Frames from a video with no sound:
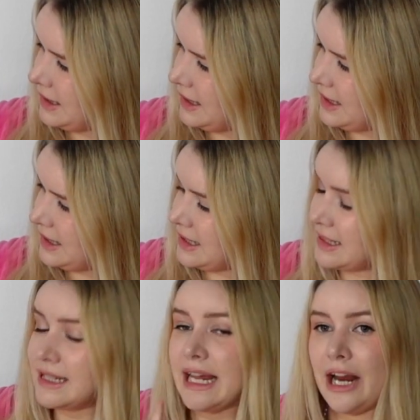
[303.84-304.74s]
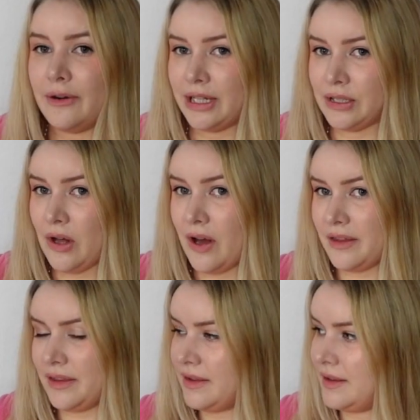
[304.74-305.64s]
is terry
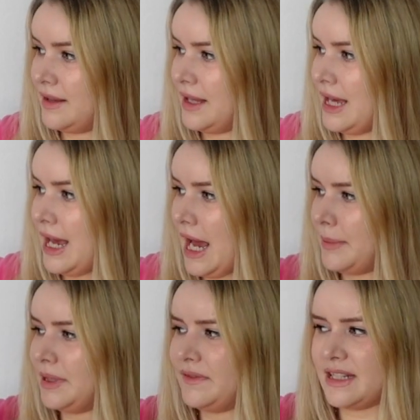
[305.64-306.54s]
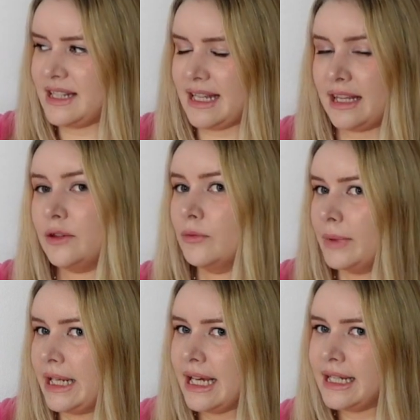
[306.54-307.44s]
cloth. I believe this is like the
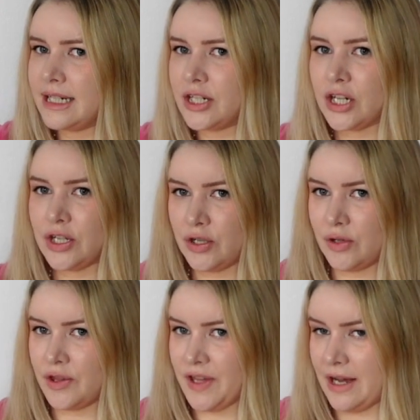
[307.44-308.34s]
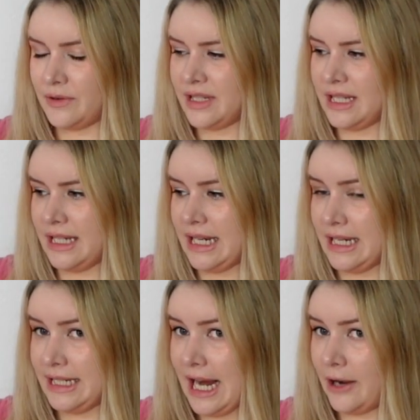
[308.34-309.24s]
re-edition 2000 in
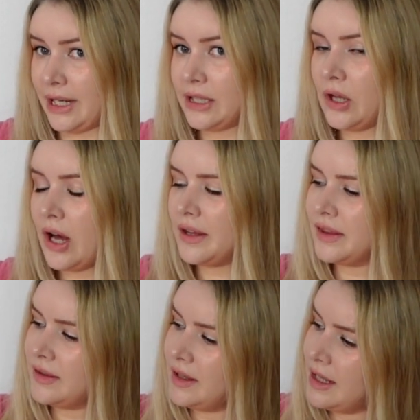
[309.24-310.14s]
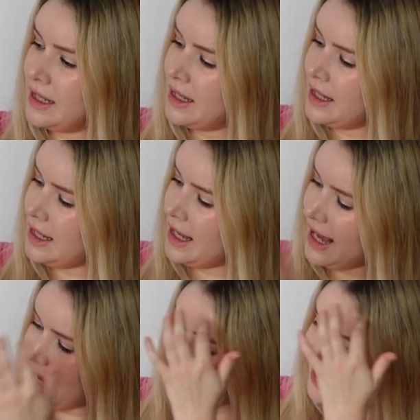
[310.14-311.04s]
terry cloth.
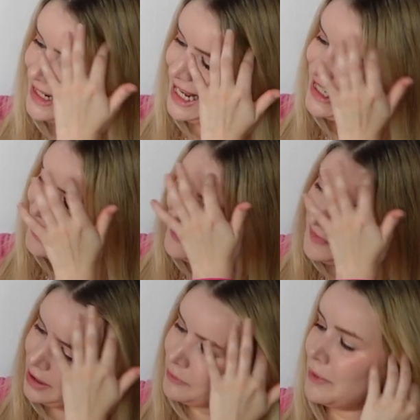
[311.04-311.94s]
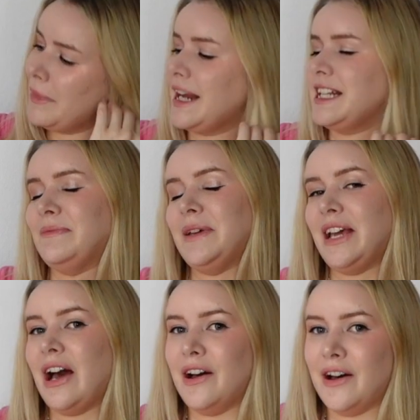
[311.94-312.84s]
And it definitely reminds me
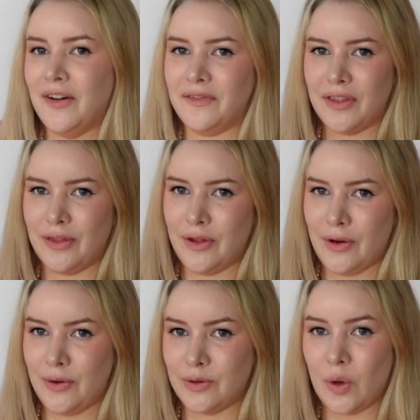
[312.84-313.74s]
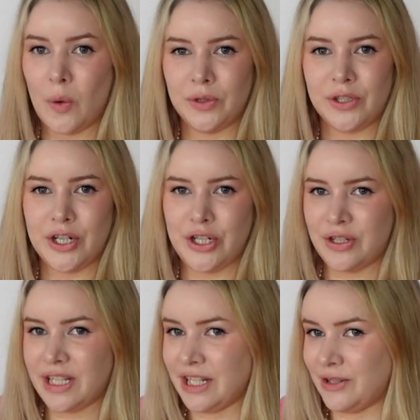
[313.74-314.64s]
of those older
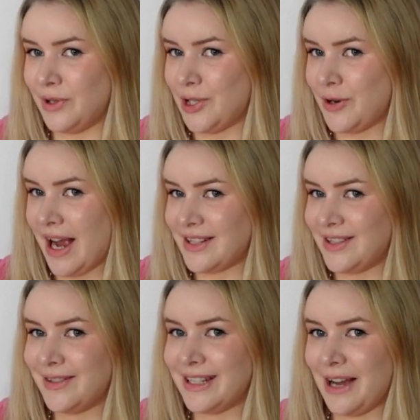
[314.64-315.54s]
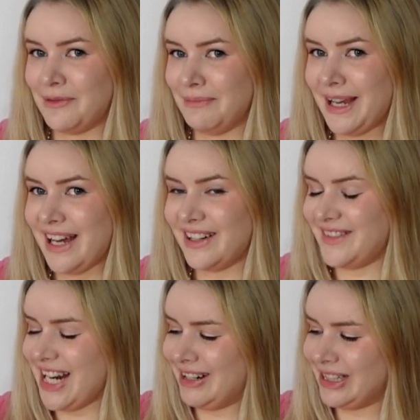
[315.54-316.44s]
Juicy Couture tracksuits that were made out of
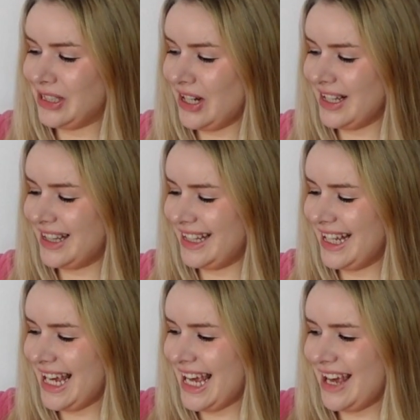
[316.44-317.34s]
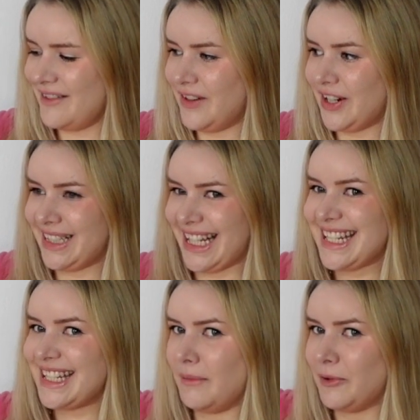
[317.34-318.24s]
terry cloth. Very like
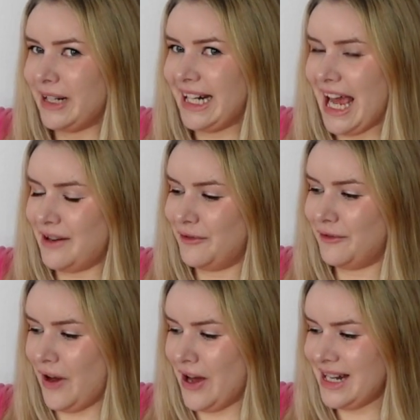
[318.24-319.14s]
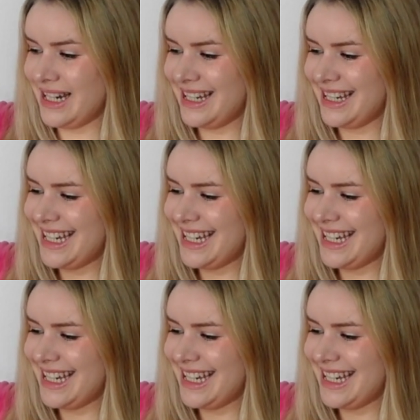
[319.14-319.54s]
summery and fun.